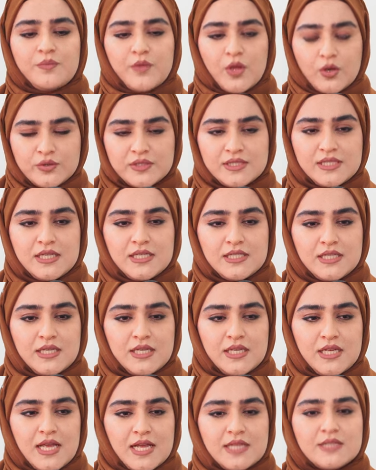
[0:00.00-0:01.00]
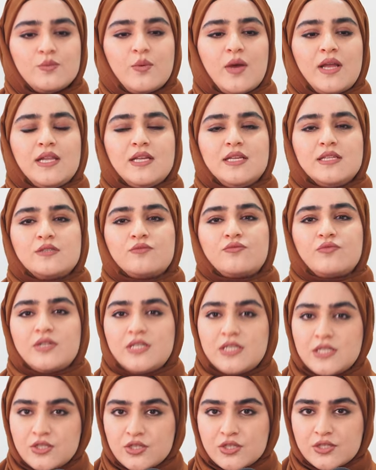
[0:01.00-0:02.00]
OCD, as well as
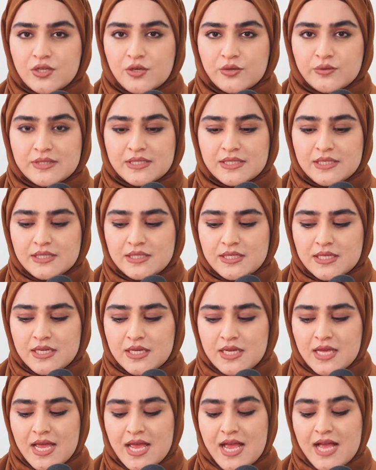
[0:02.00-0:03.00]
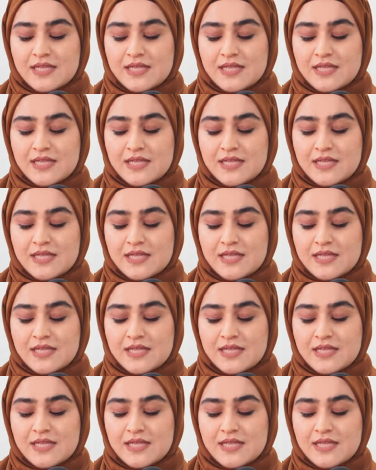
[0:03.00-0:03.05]
religious OCD,